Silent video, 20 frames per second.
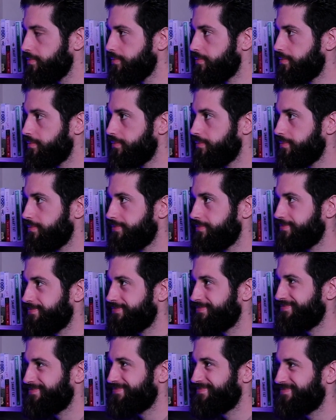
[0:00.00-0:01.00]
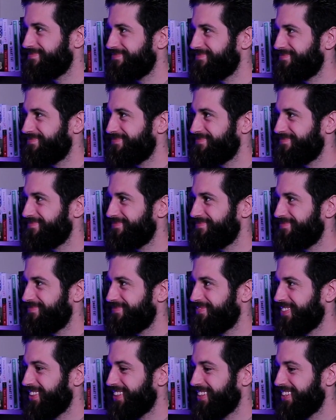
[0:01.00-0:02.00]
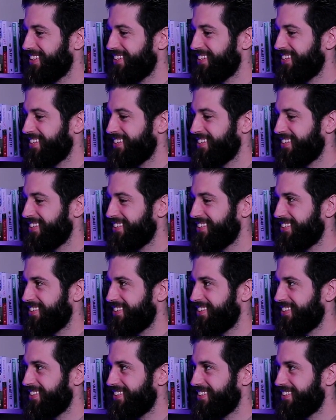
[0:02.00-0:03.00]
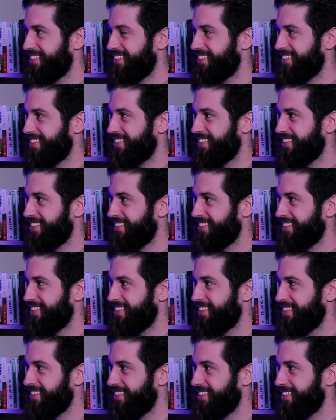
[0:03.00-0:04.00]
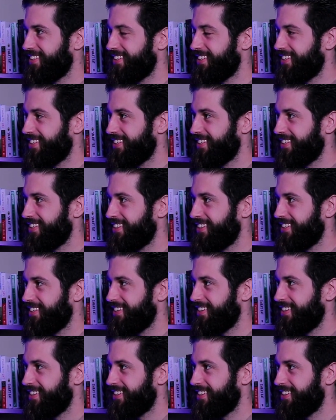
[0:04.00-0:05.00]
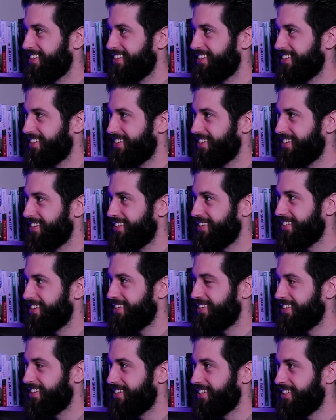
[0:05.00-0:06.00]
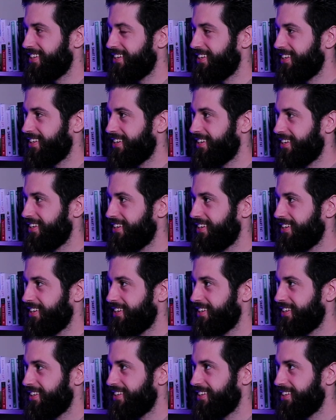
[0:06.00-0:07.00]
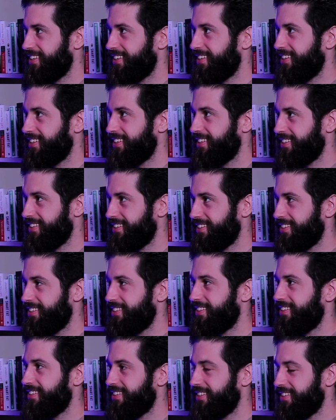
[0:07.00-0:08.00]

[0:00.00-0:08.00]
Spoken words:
No words are spoken by the person on screen.